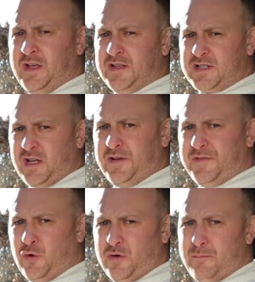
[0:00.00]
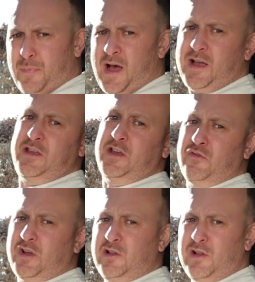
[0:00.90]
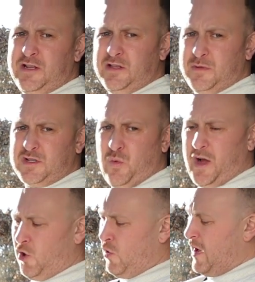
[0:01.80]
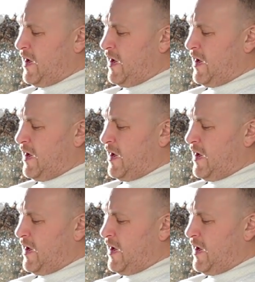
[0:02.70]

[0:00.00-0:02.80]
You slide forward and back, you can recline them as well.